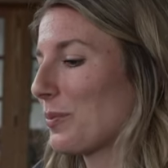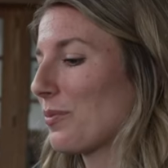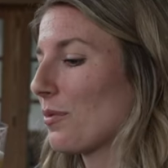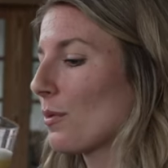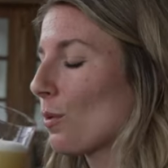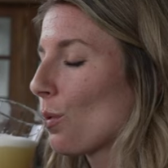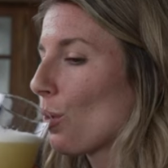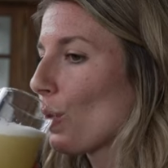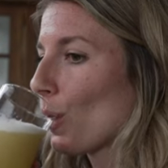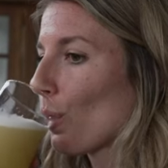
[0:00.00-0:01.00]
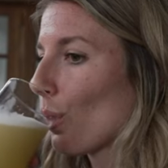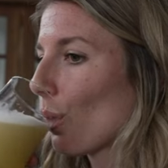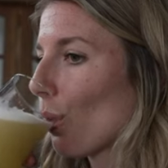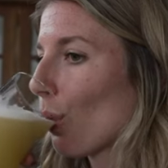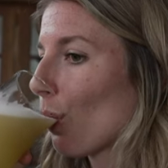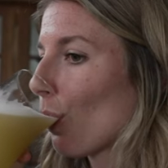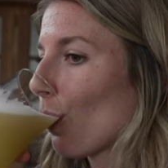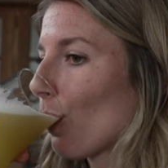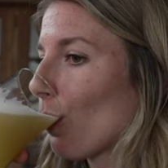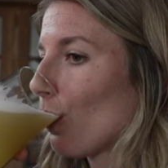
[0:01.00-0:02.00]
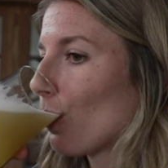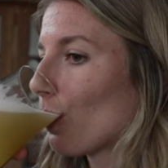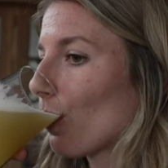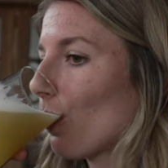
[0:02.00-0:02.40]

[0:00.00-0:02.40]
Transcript: No one is speaking in this clip.